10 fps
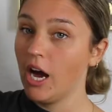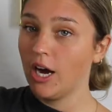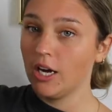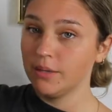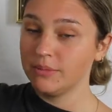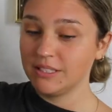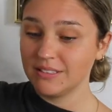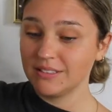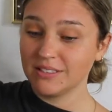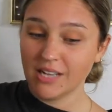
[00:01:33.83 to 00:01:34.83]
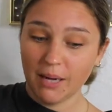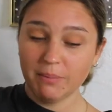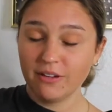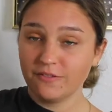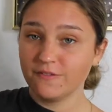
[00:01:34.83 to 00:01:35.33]
Um, this is not
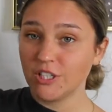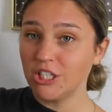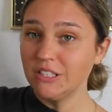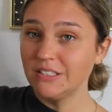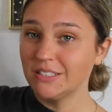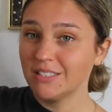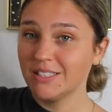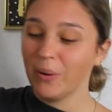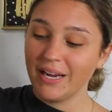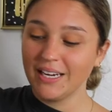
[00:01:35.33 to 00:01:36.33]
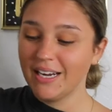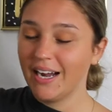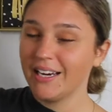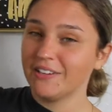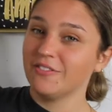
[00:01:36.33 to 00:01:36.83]
my first wig
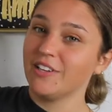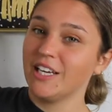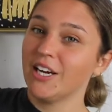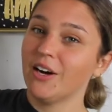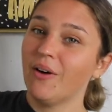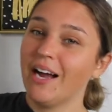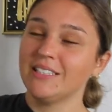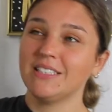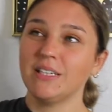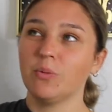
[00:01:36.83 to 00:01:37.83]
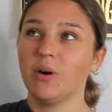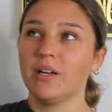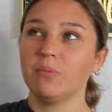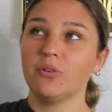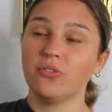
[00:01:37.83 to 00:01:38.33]
cutting video. I did
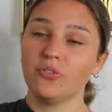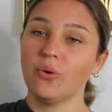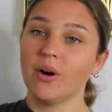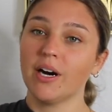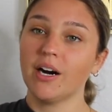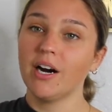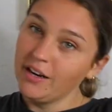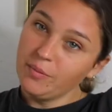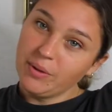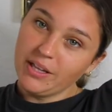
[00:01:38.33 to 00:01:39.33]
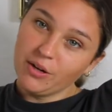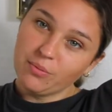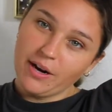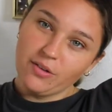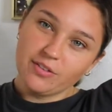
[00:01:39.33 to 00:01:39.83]
one before. It'll be like
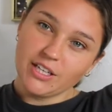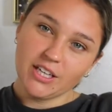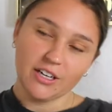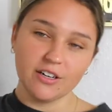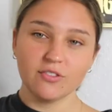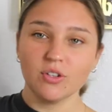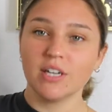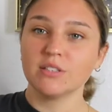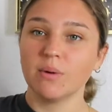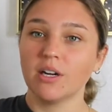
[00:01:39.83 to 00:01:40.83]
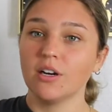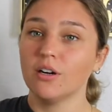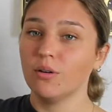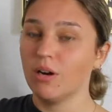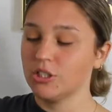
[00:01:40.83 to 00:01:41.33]
right over here if you guys want to
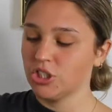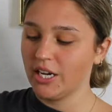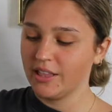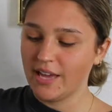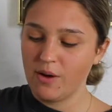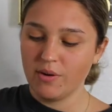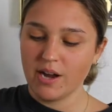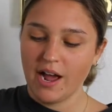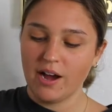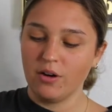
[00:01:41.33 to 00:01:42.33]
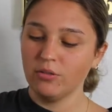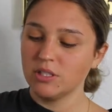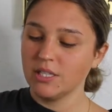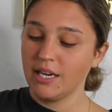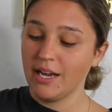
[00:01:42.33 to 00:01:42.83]
go check that one
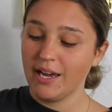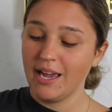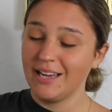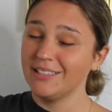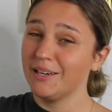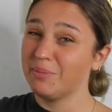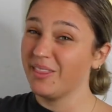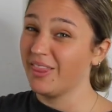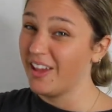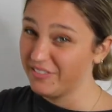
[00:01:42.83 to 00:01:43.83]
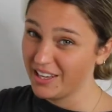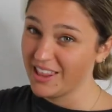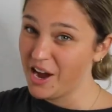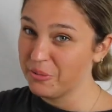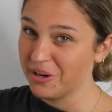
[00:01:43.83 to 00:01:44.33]
out. And I ended up loving
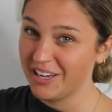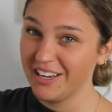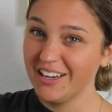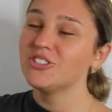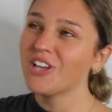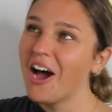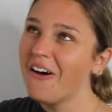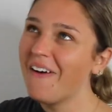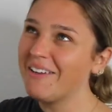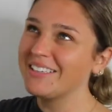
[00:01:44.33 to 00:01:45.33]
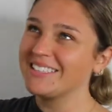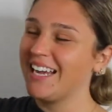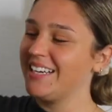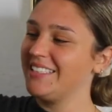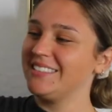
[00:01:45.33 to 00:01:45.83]
that wig. So I'm
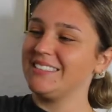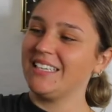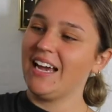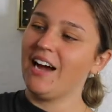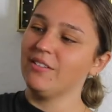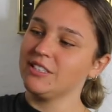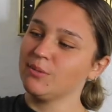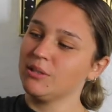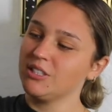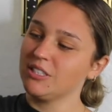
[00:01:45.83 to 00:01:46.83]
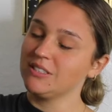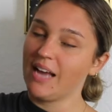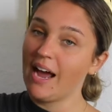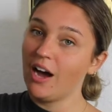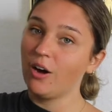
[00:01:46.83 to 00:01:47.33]
excited to see how this one turns
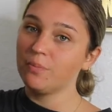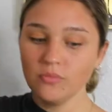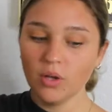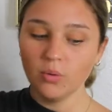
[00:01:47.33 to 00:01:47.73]
out.